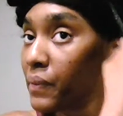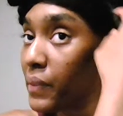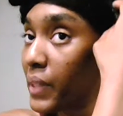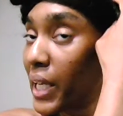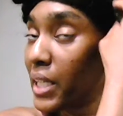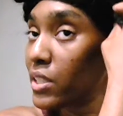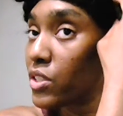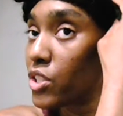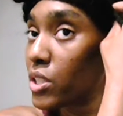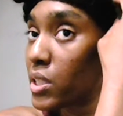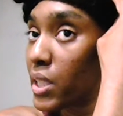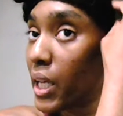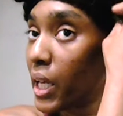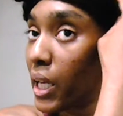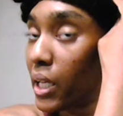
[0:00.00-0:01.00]
that's just
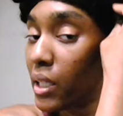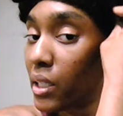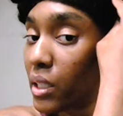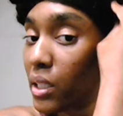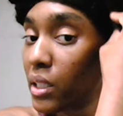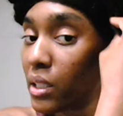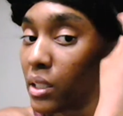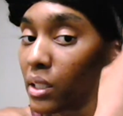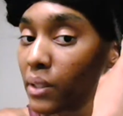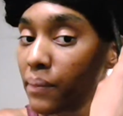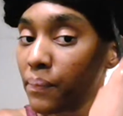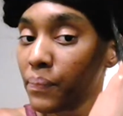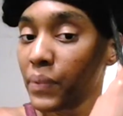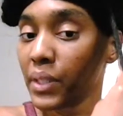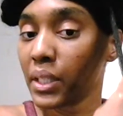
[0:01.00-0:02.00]
that.
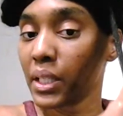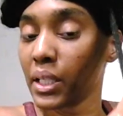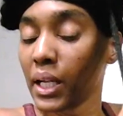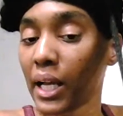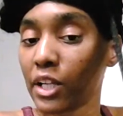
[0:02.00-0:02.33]
And